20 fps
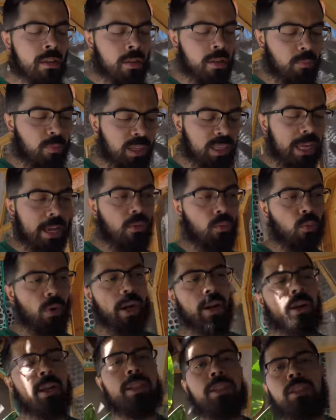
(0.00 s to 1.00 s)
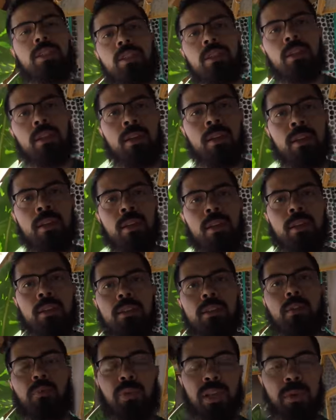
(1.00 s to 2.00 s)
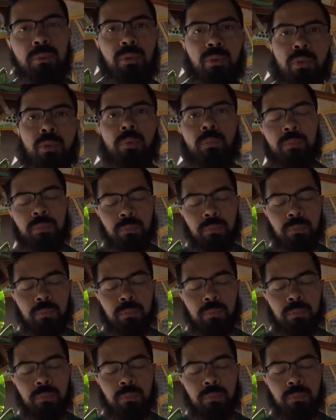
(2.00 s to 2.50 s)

bring that awareness to people,